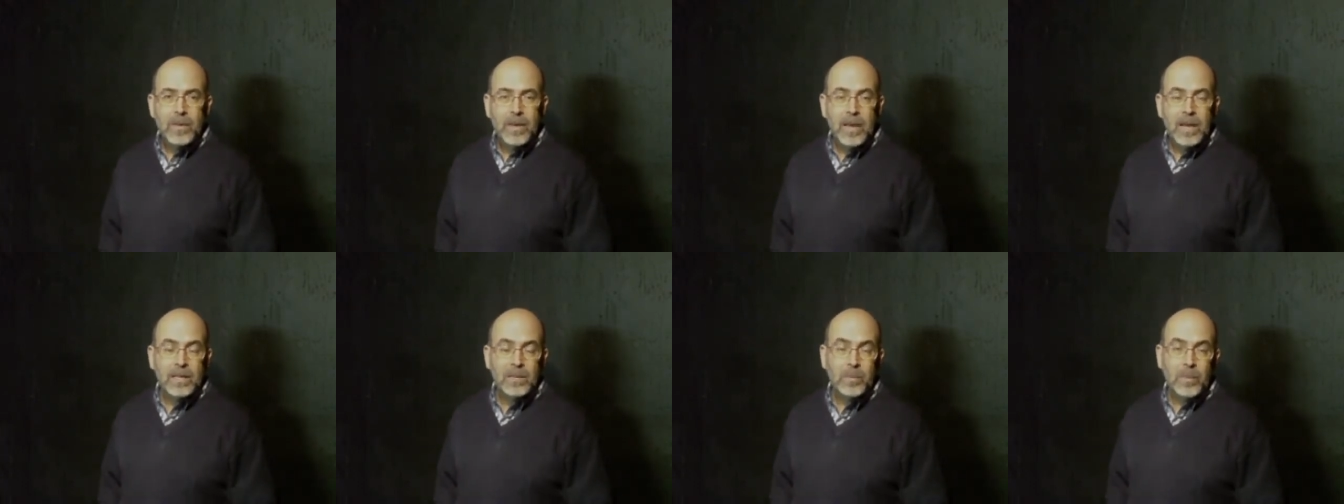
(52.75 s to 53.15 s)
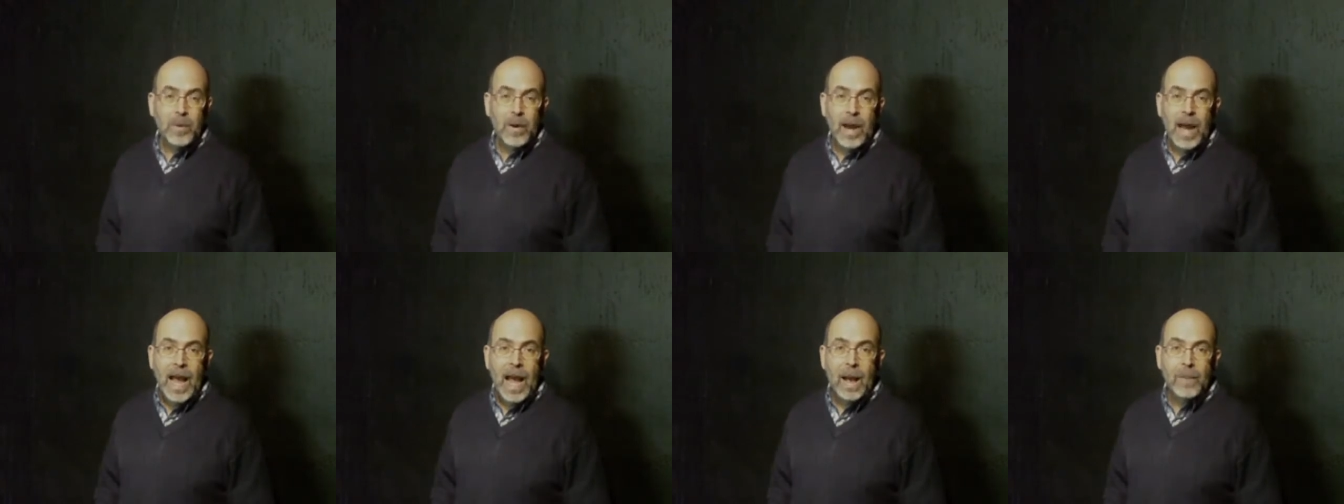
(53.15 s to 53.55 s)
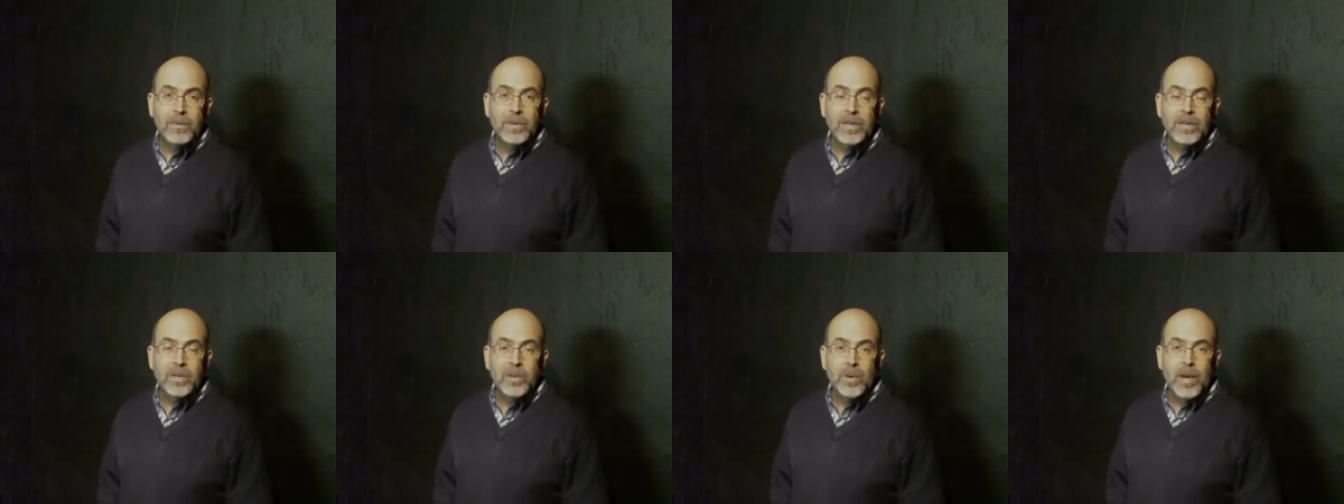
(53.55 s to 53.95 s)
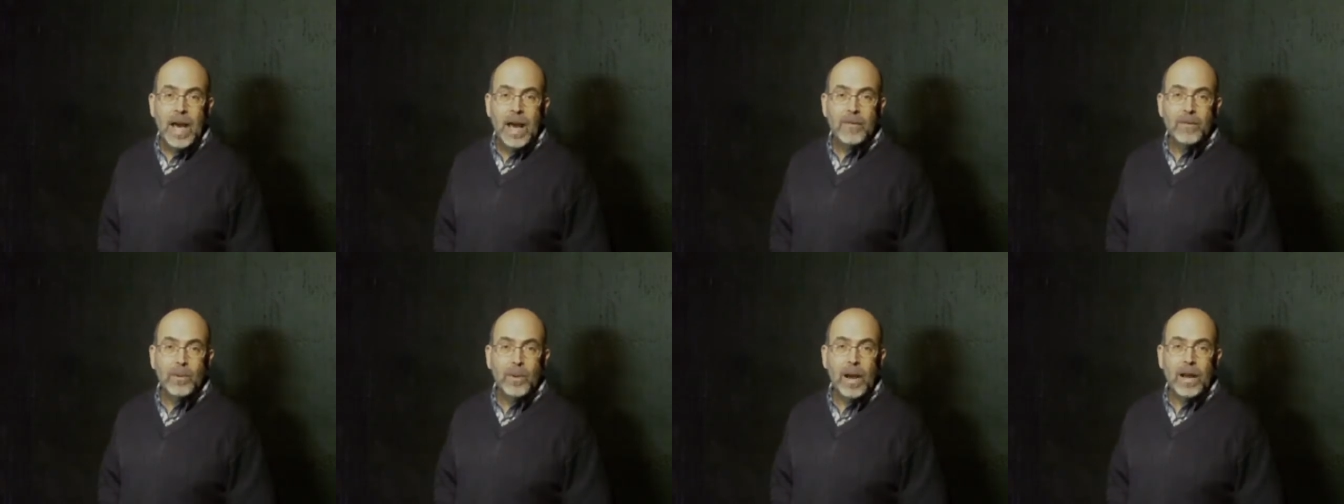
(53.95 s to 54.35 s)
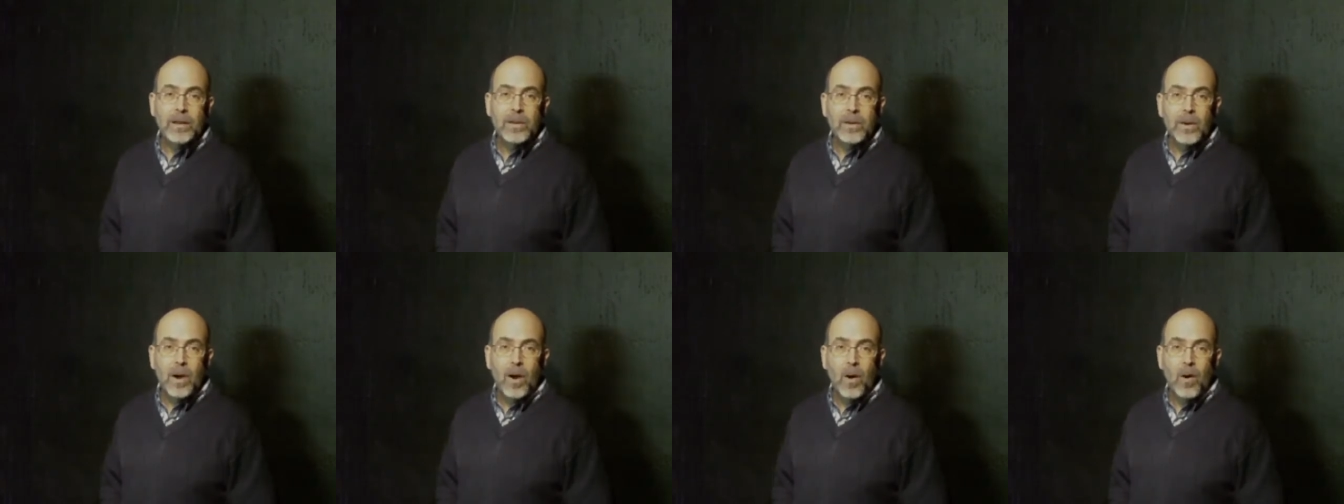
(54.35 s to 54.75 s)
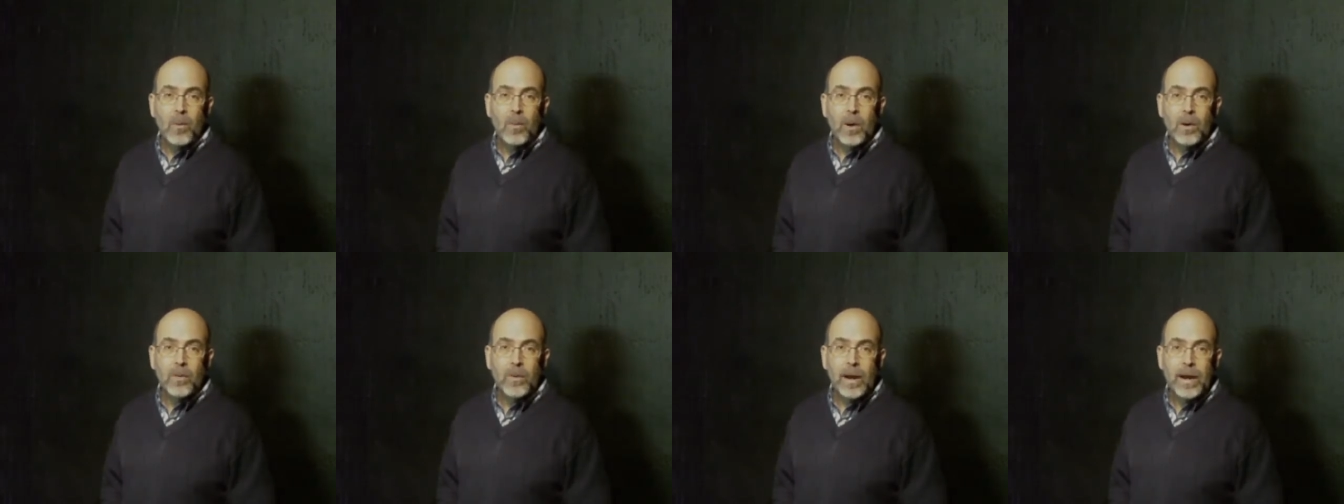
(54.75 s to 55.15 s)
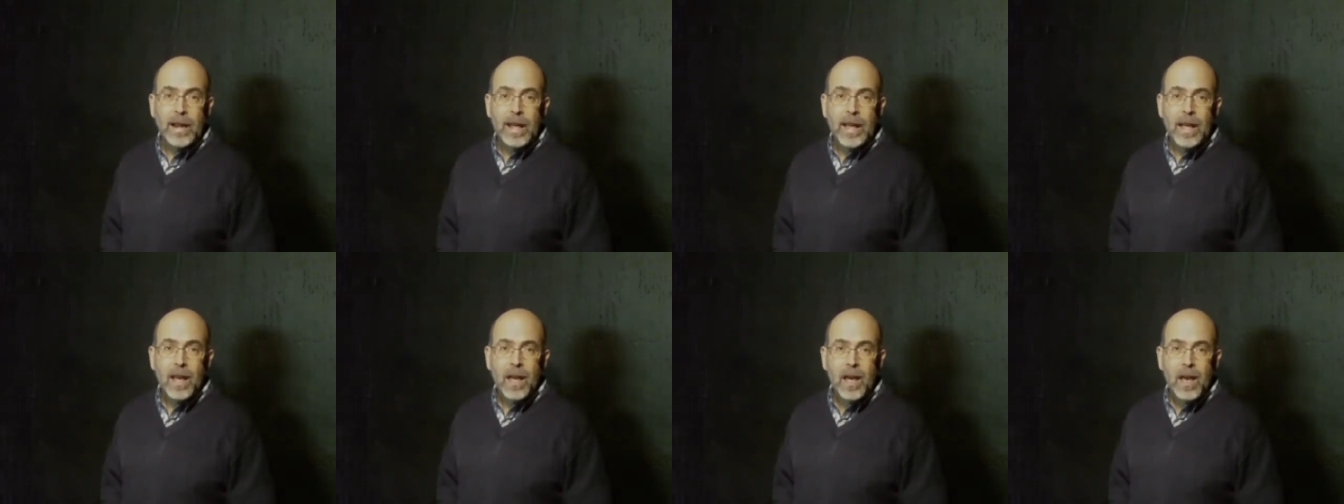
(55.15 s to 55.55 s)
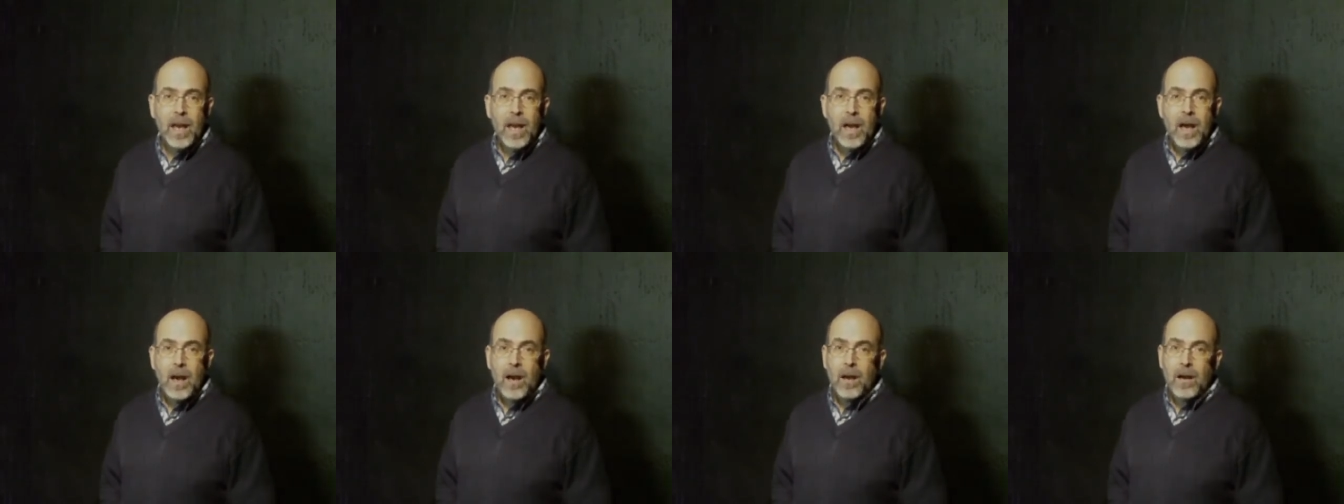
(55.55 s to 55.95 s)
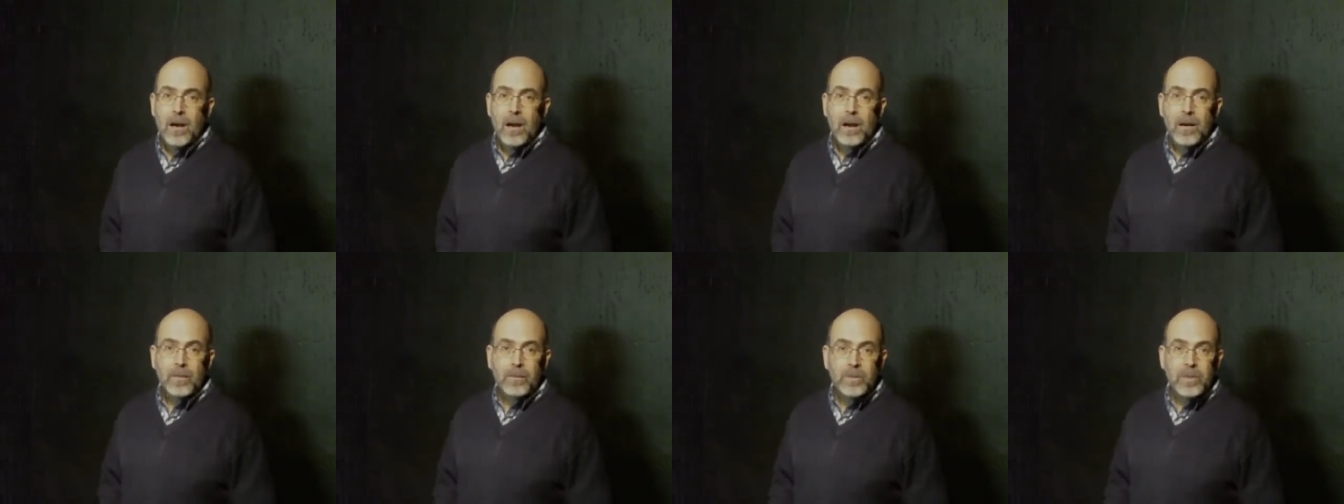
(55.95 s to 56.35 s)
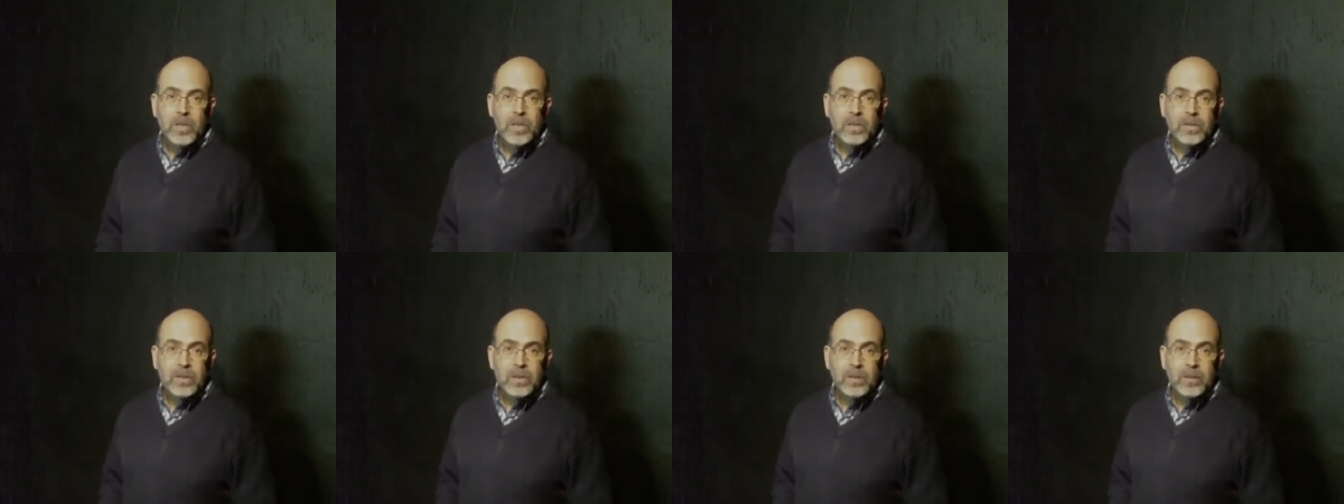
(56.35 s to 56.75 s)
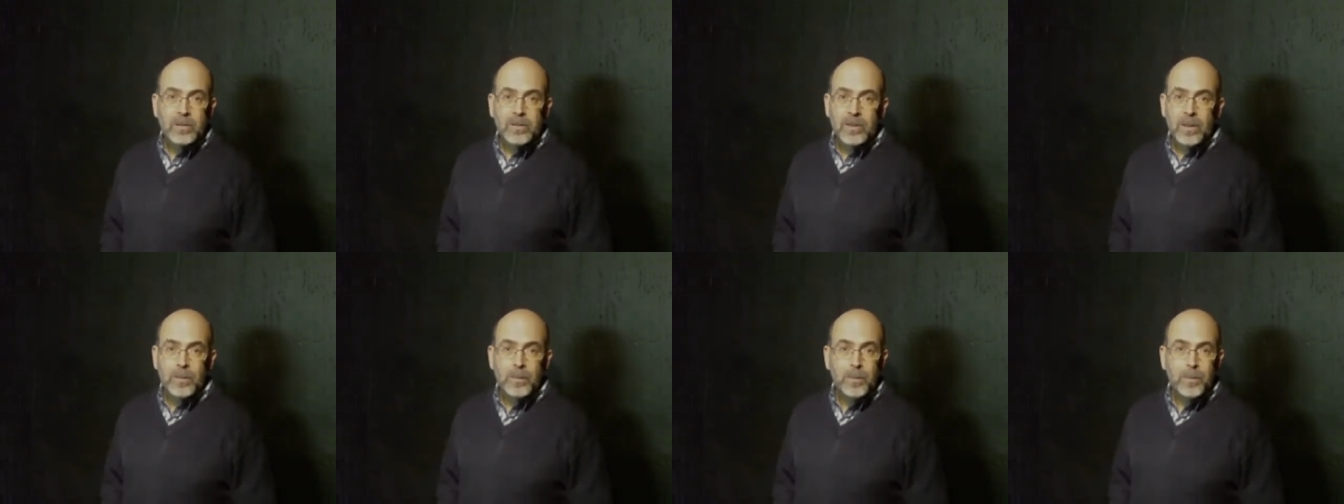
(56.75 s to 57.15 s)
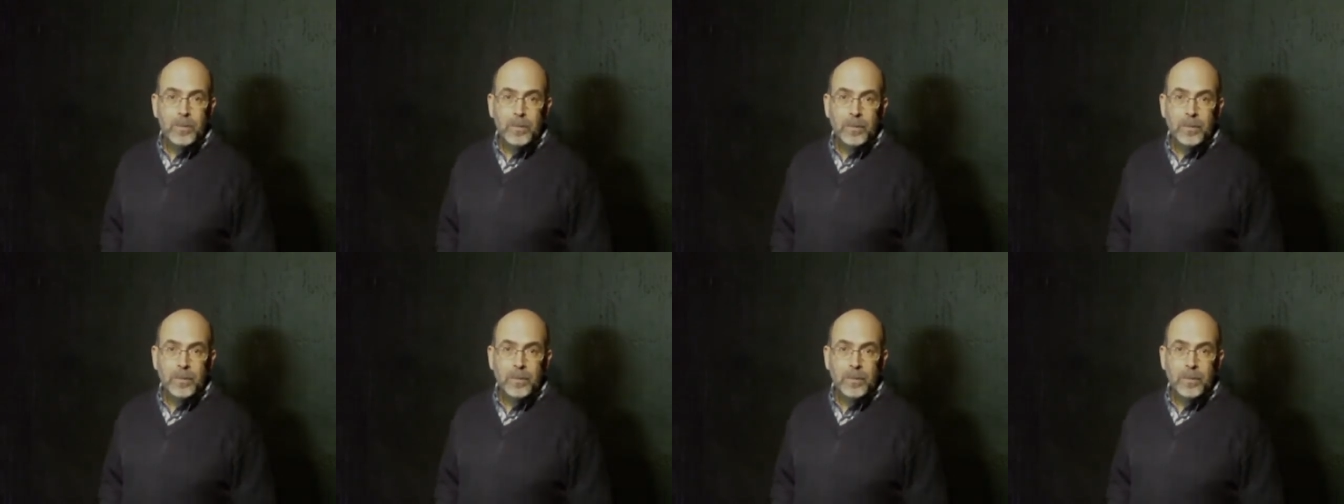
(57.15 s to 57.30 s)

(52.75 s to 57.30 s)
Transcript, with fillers: things perhaps that you have around your home already, um, just to some